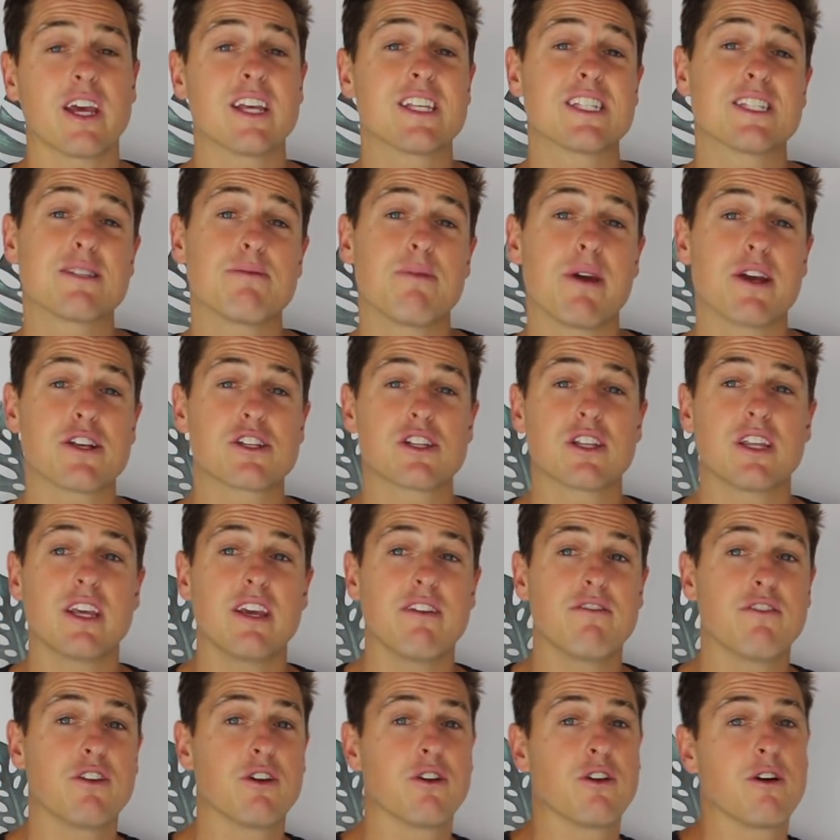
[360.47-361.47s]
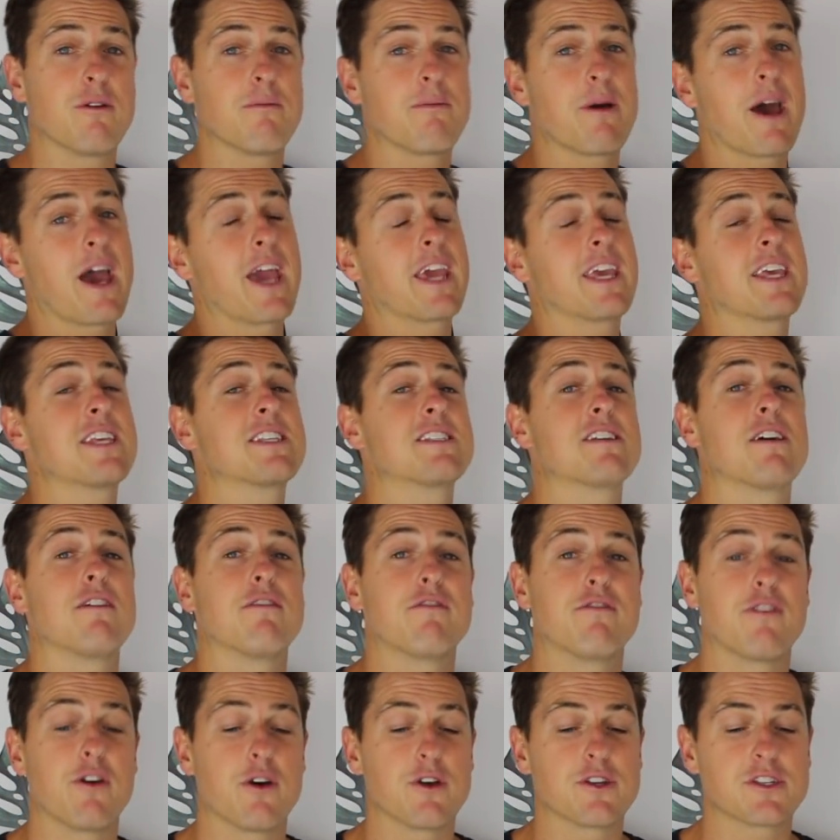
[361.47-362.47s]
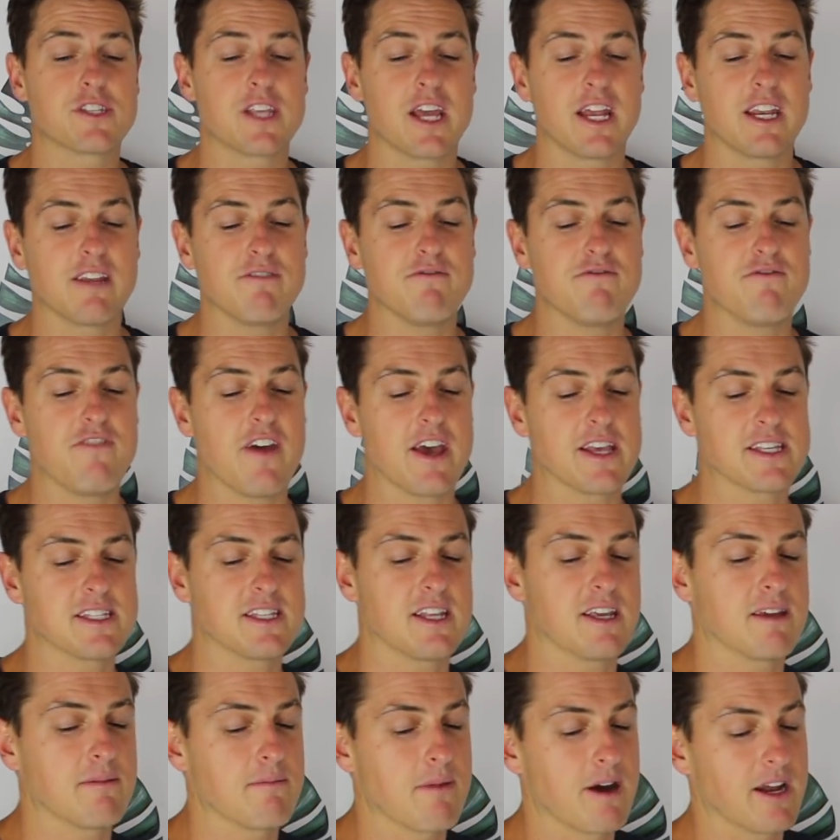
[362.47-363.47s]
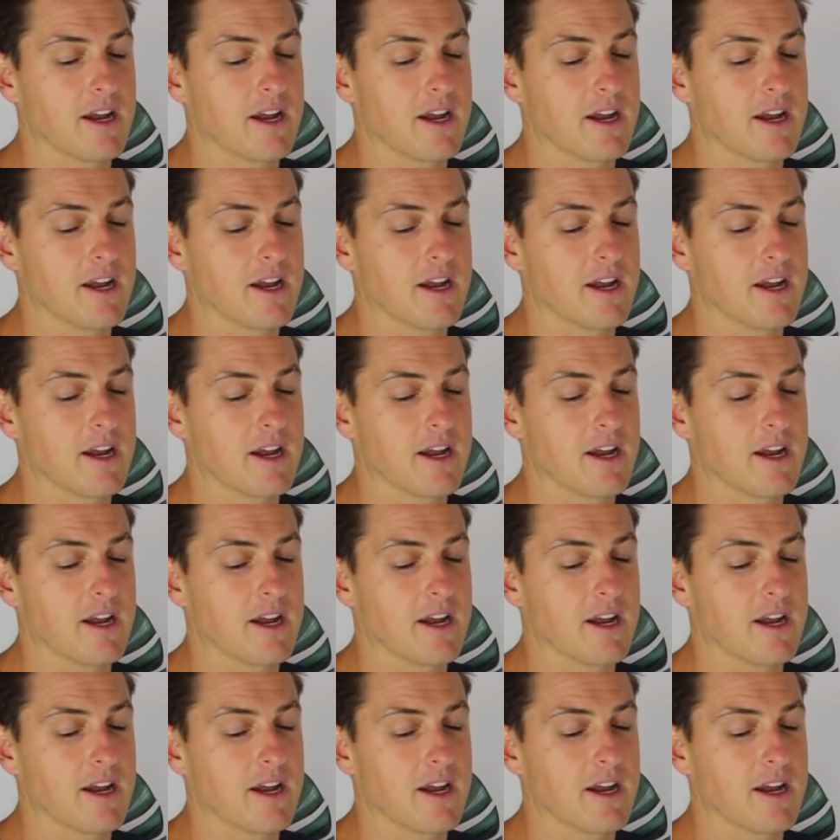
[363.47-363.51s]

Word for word: especially if you're not paying yourself first and investing